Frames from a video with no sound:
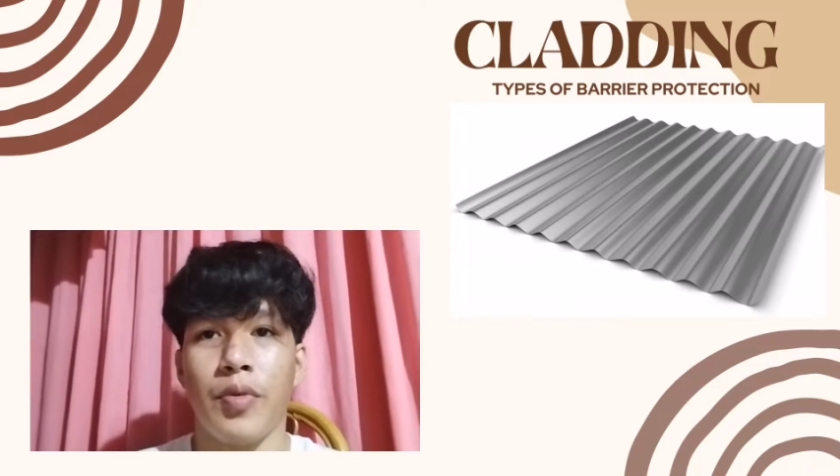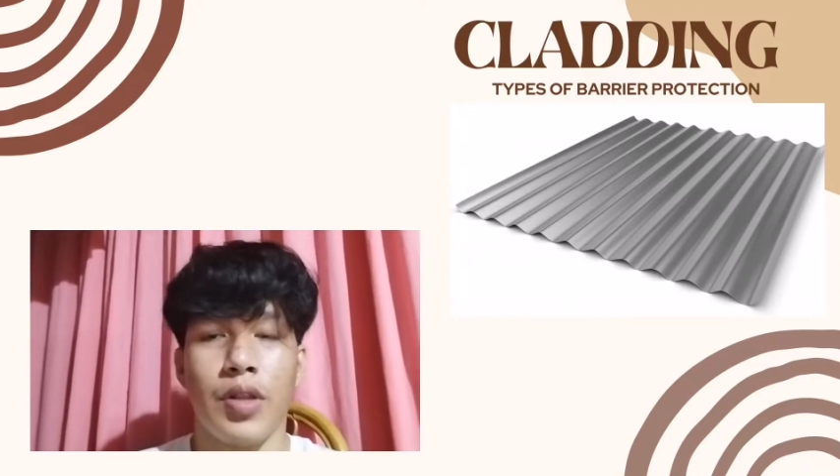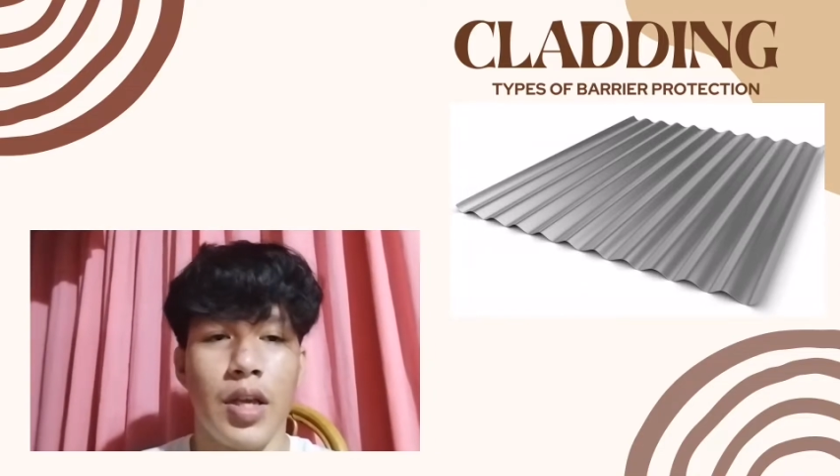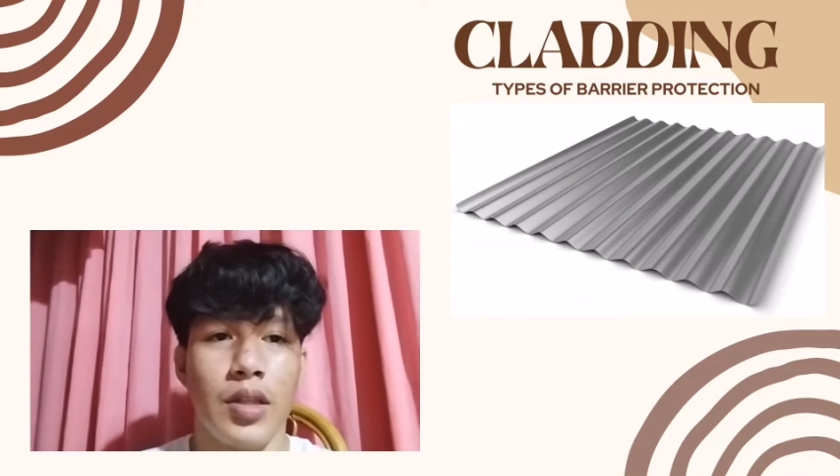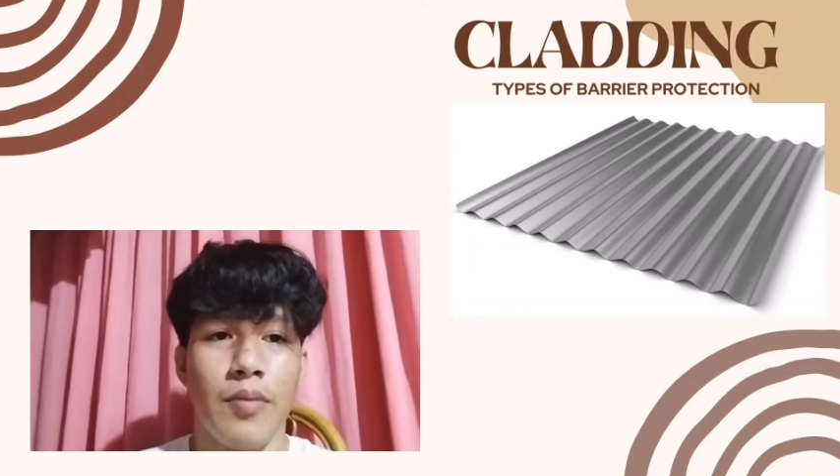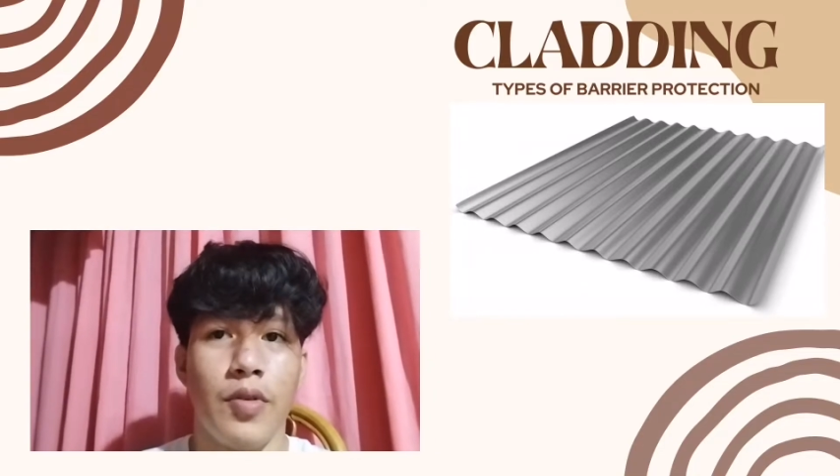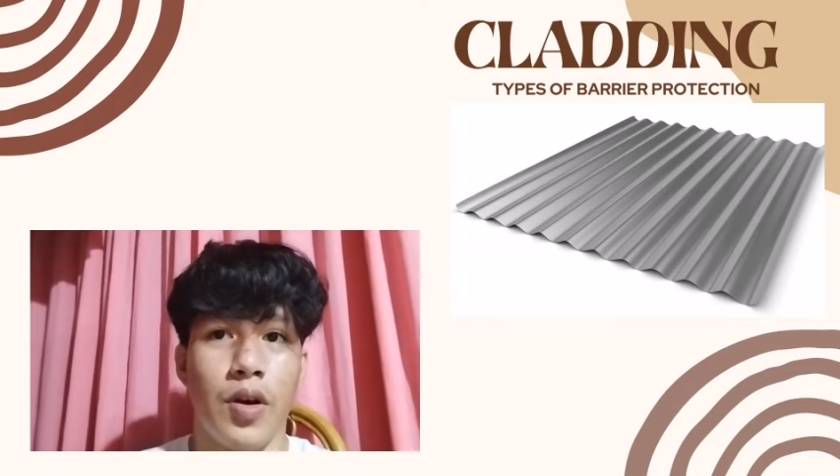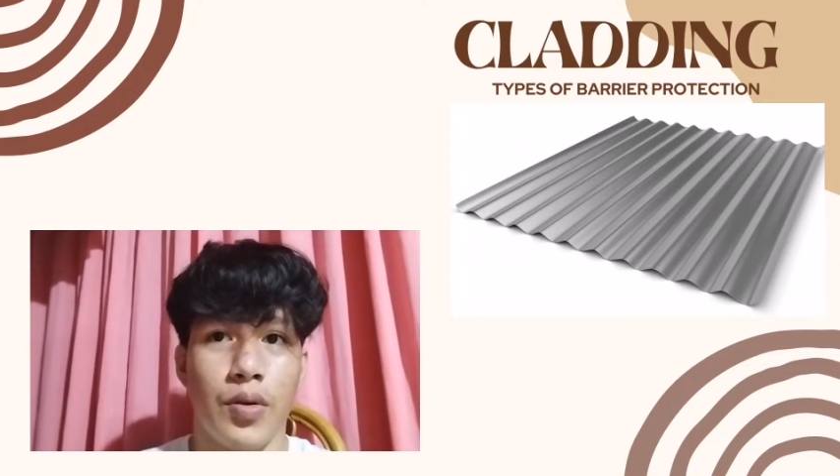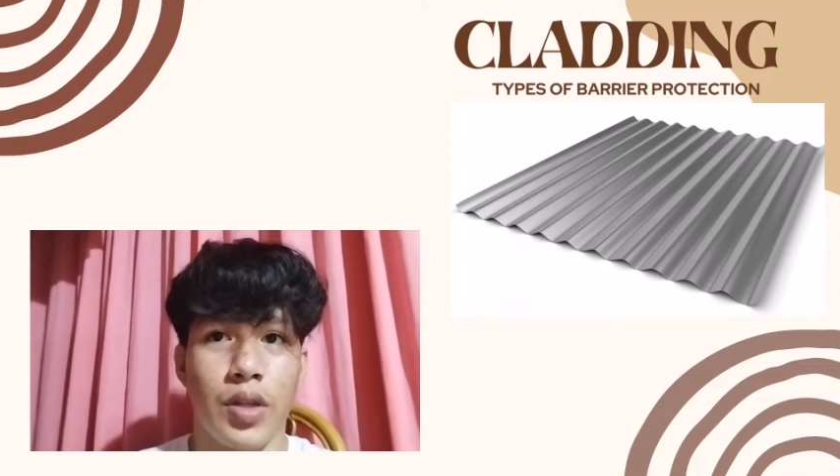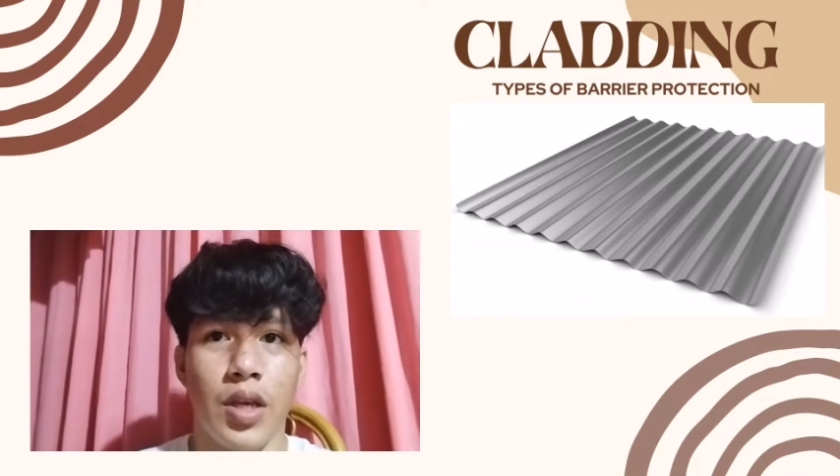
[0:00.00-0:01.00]
protective
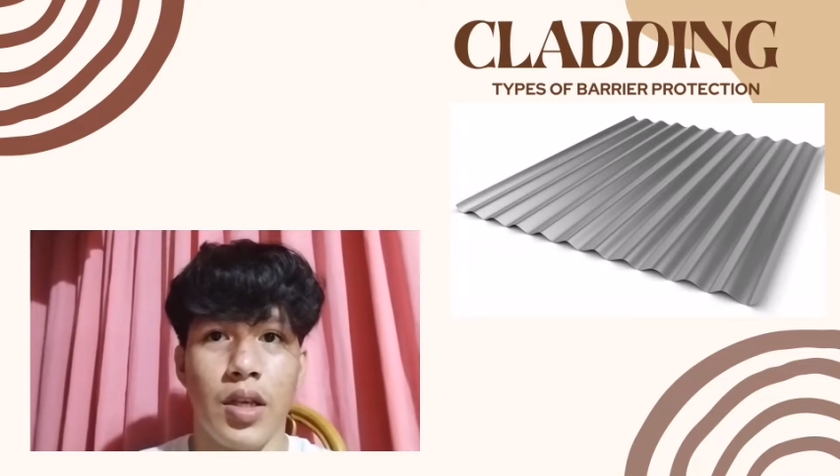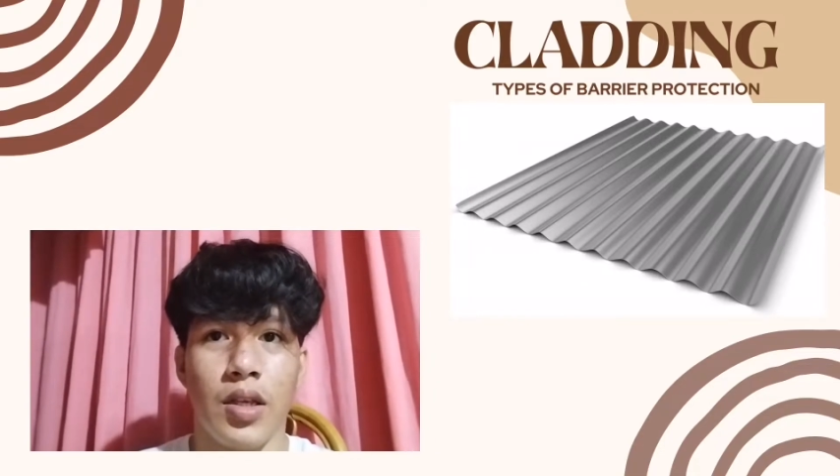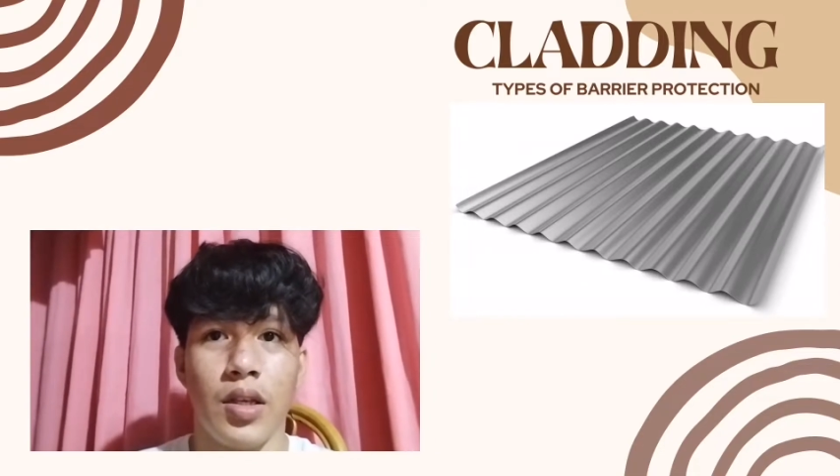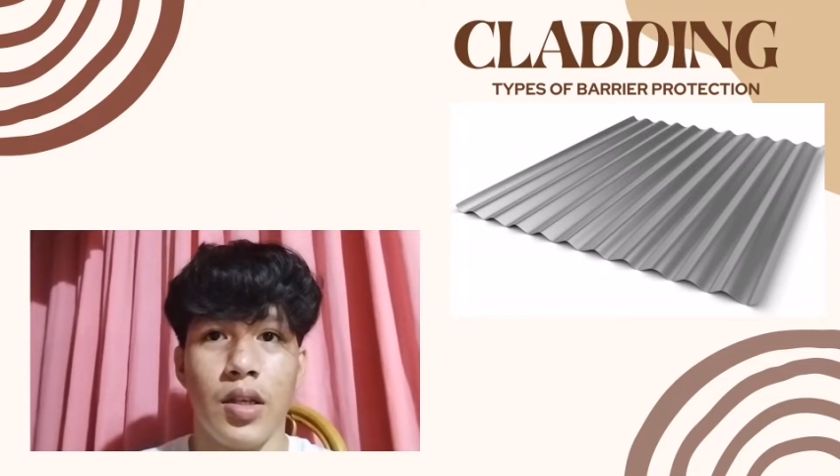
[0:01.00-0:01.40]
coating